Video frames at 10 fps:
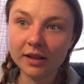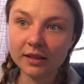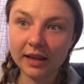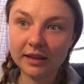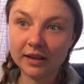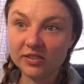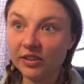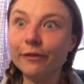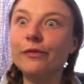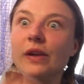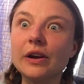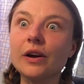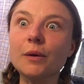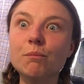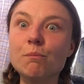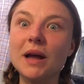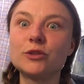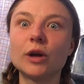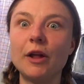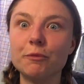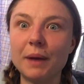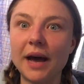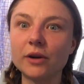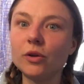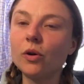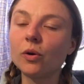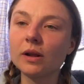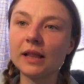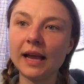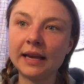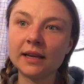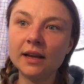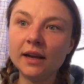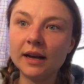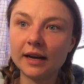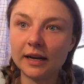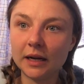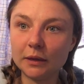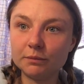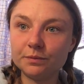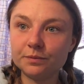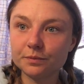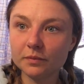like a severe mental health battle or like um,